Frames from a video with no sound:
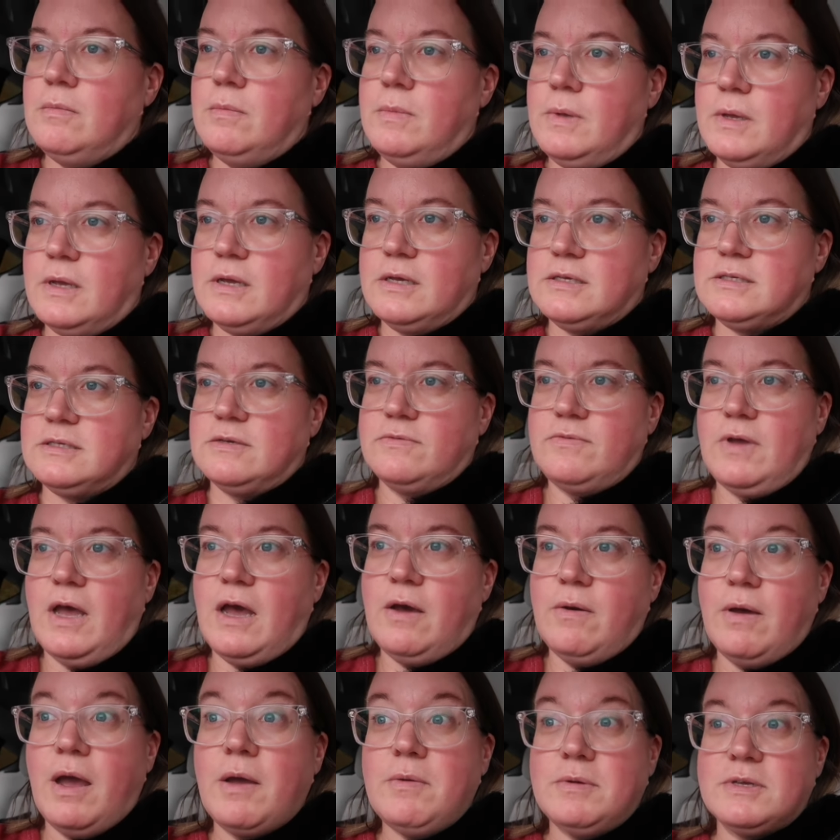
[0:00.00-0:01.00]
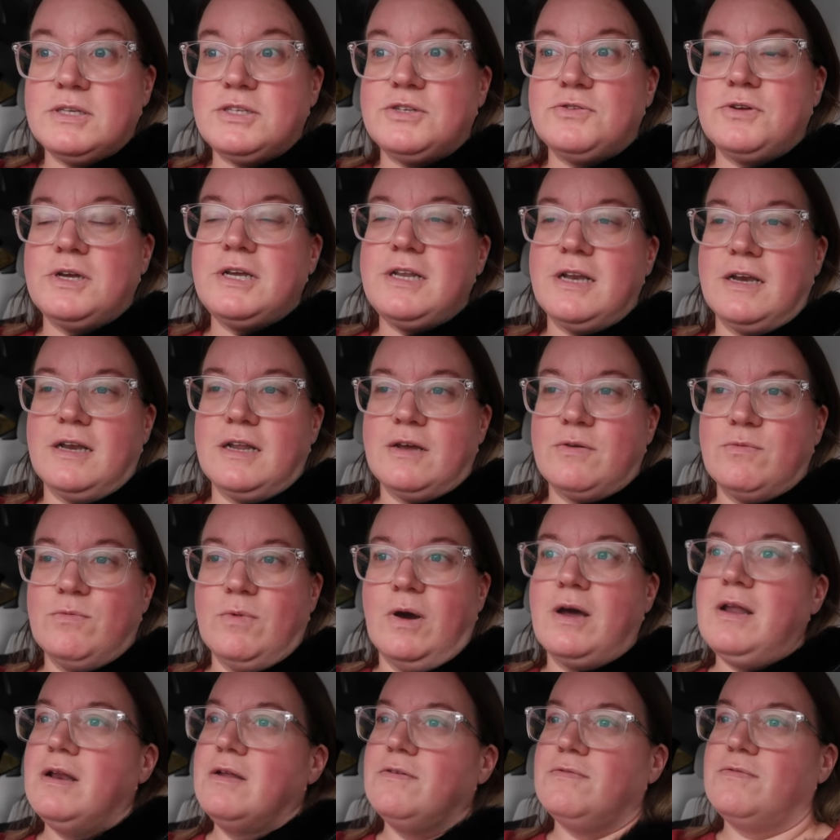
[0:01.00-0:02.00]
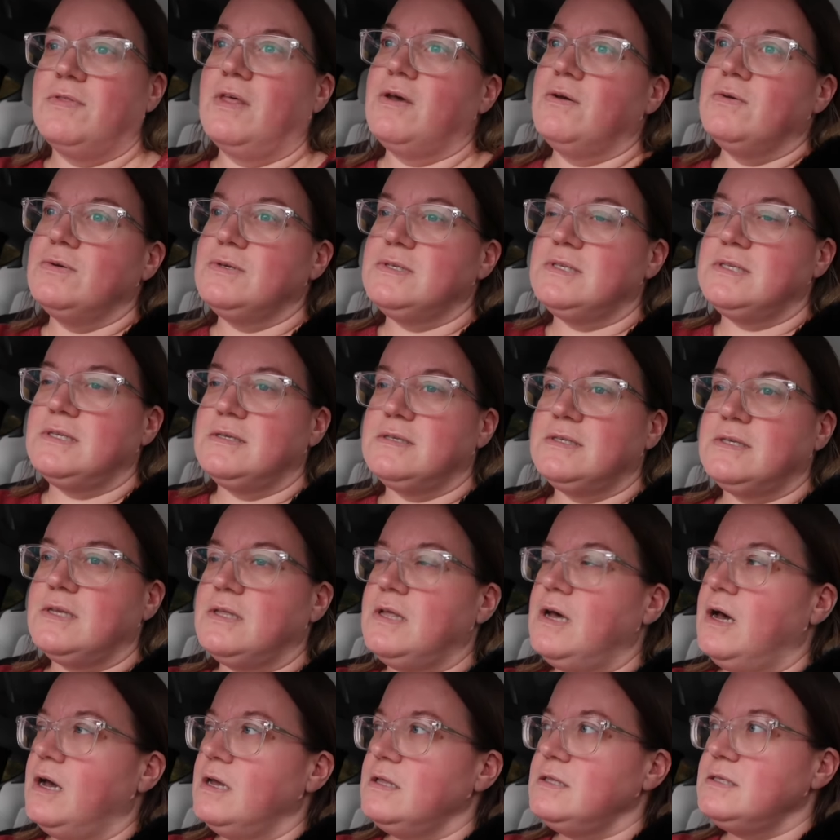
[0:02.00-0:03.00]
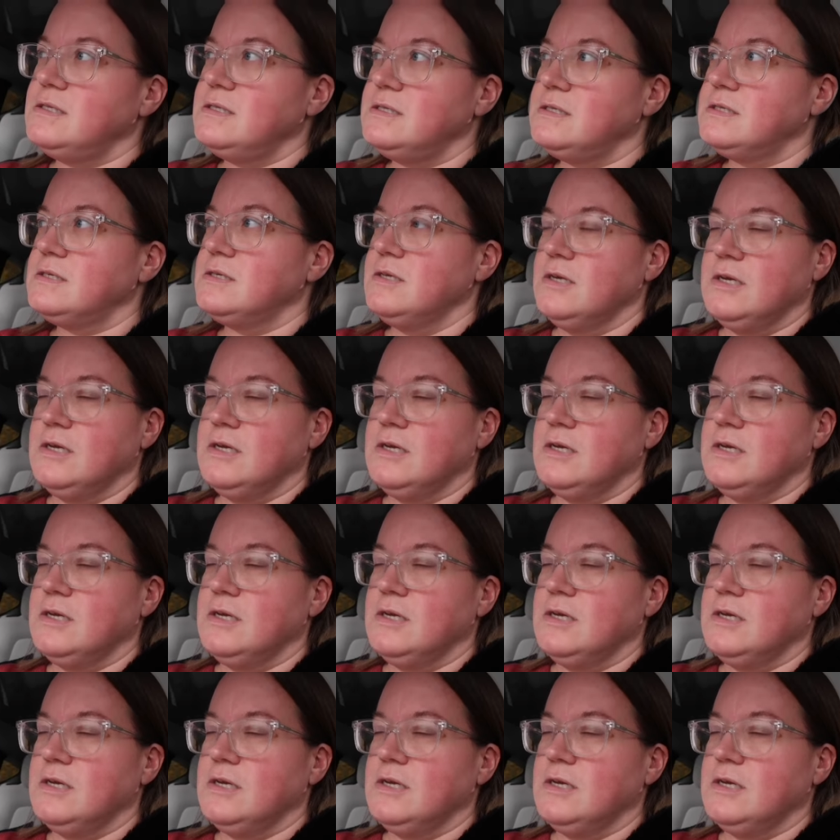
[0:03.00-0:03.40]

because of how I was treated at one of those salons.